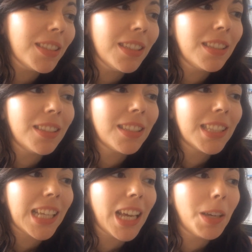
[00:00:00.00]

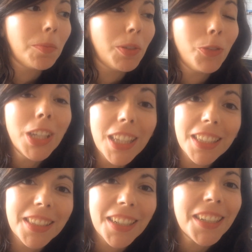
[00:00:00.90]
since I'm a
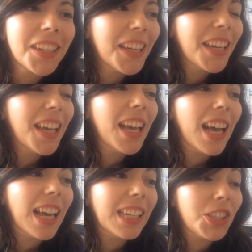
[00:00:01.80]
freelancer,
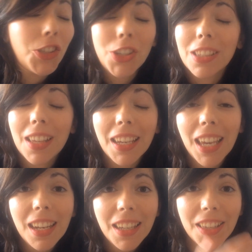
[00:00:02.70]
it's just
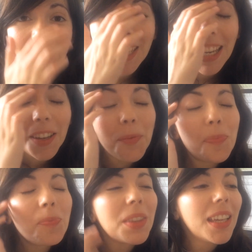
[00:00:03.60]
like any other day.
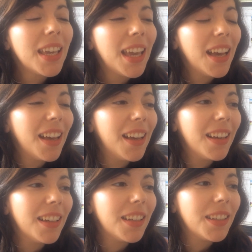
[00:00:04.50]

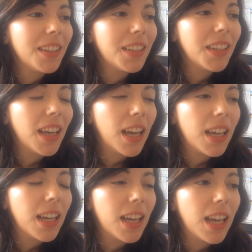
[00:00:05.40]
Uh,
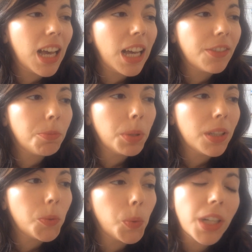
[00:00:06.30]
I've
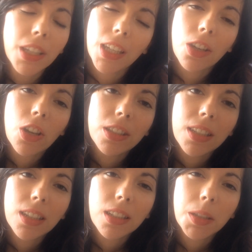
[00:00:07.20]
been working
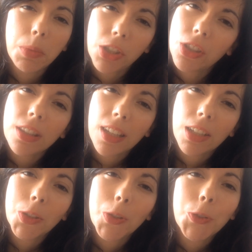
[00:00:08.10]
on the commission
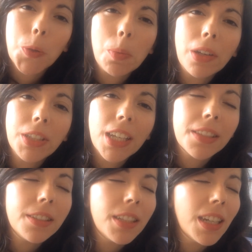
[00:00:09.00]
that I told you about
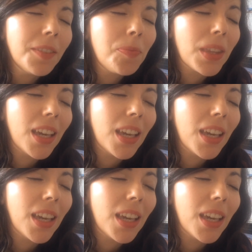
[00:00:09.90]
yesterday